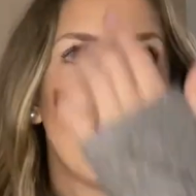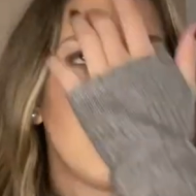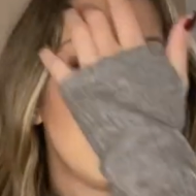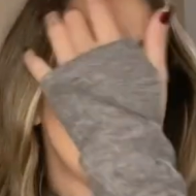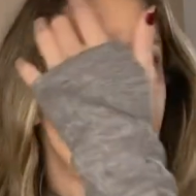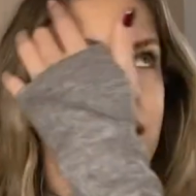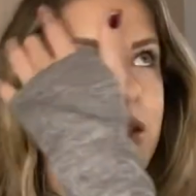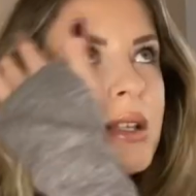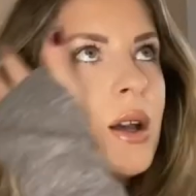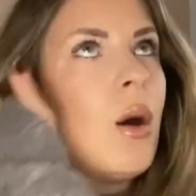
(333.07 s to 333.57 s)

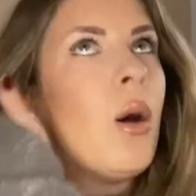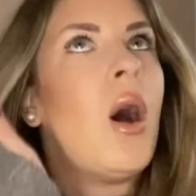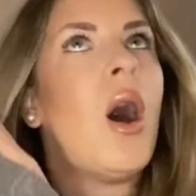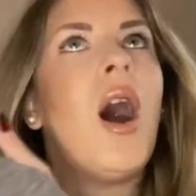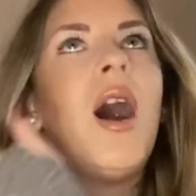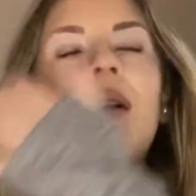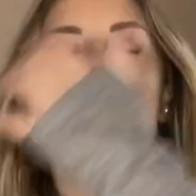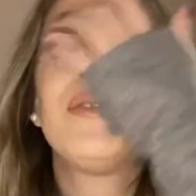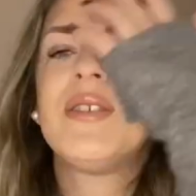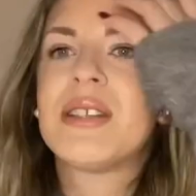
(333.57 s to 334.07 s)
So
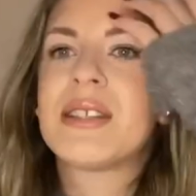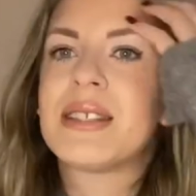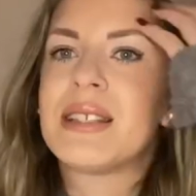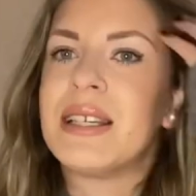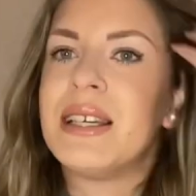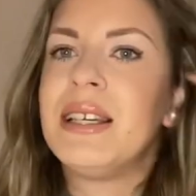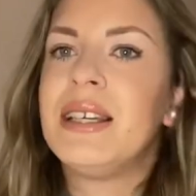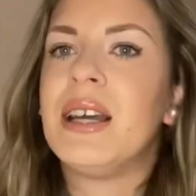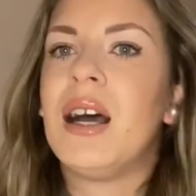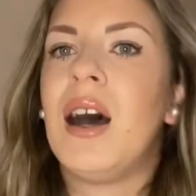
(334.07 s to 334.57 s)

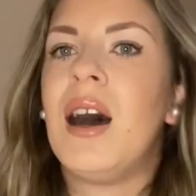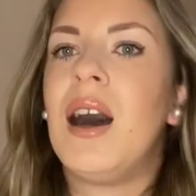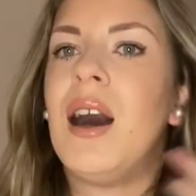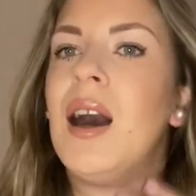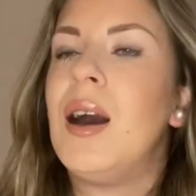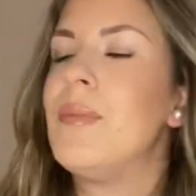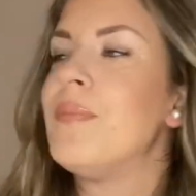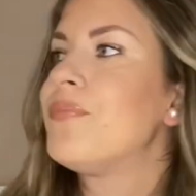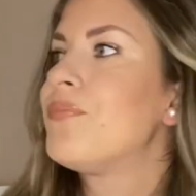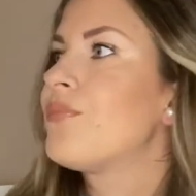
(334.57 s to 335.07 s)
obviously,
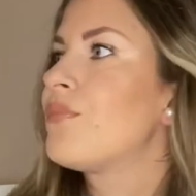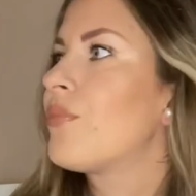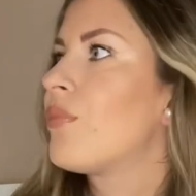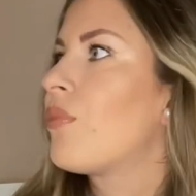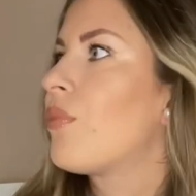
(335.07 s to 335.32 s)
um,